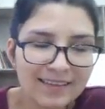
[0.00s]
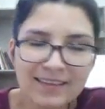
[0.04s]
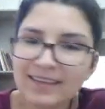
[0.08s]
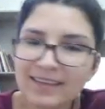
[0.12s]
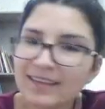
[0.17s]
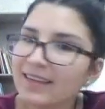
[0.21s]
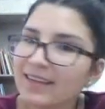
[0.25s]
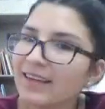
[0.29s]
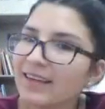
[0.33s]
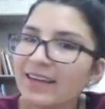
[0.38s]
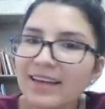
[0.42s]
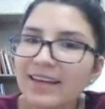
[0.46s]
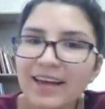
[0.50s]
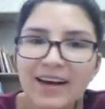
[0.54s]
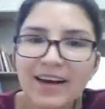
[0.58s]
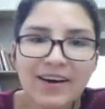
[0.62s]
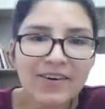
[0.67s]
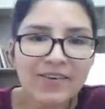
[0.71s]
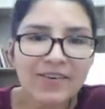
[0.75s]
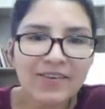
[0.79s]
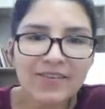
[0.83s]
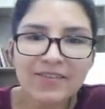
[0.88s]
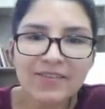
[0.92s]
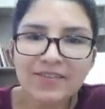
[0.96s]

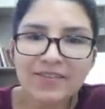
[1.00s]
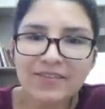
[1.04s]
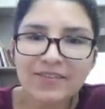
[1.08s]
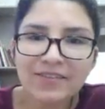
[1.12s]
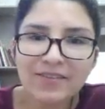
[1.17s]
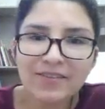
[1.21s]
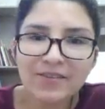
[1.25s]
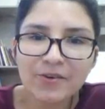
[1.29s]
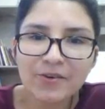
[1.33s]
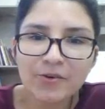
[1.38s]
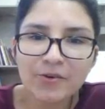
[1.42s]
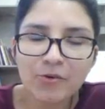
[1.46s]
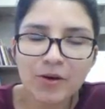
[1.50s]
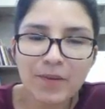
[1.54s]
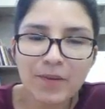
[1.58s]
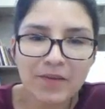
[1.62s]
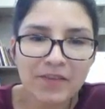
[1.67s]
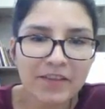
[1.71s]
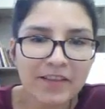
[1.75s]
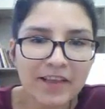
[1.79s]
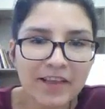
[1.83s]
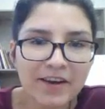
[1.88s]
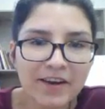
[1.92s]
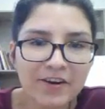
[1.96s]
No. What about the
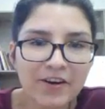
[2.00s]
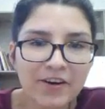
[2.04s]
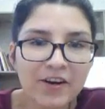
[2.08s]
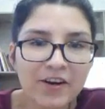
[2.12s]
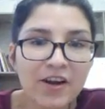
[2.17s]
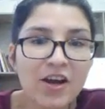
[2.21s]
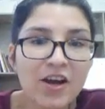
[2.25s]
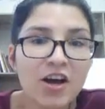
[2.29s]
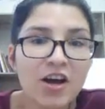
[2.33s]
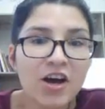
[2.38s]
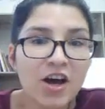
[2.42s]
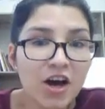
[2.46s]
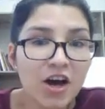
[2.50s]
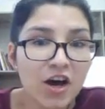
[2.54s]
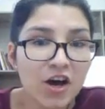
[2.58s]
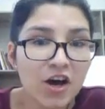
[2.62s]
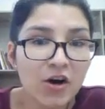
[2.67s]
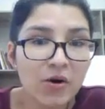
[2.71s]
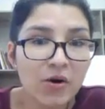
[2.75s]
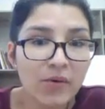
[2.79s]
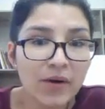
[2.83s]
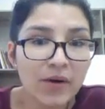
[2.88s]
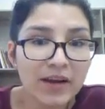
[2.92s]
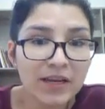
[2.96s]
letter
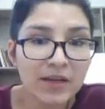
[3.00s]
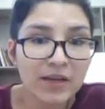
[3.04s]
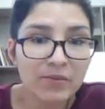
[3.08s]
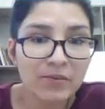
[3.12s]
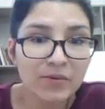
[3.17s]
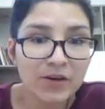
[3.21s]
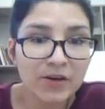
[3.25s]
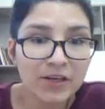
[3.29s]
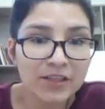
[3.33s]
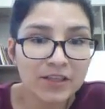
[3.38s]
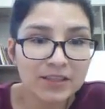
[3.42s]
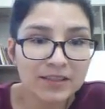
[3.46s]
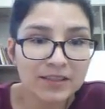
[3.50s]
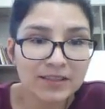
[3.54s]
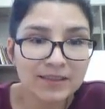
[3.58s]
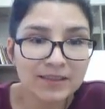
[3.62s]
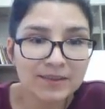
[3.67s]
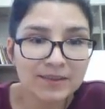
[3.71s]
O? Any words?